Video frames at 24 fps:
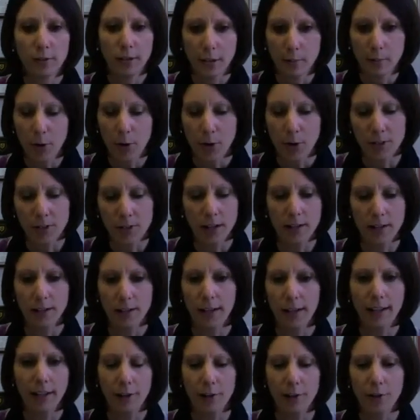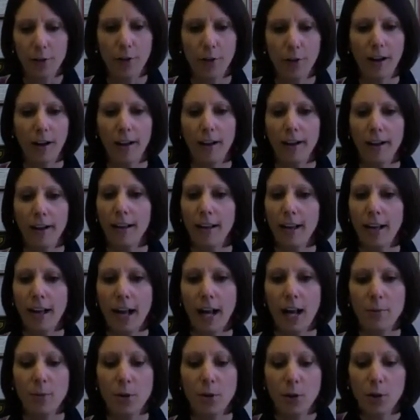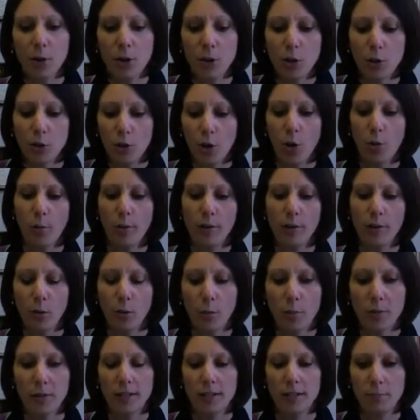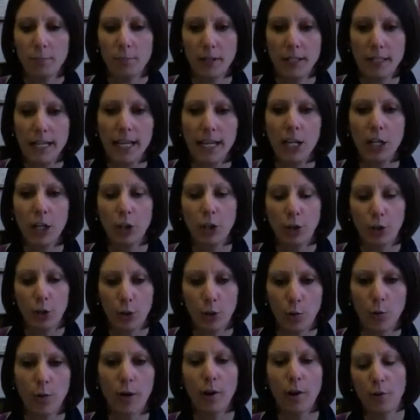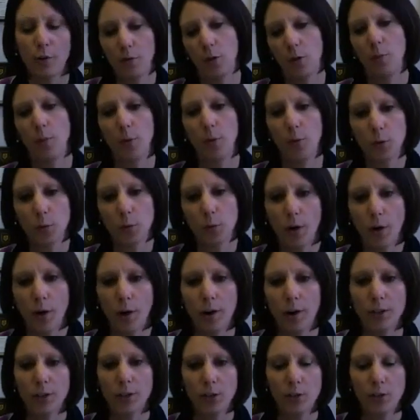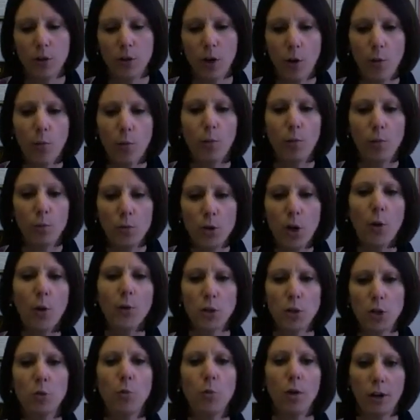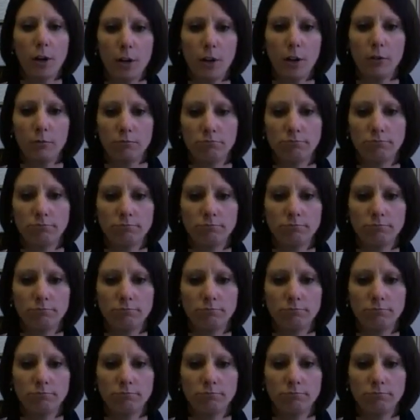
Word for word: Like Marcus said, unlike undergrad, uh, you're, you're going for a particular career for the most part. So know, know what you want to do.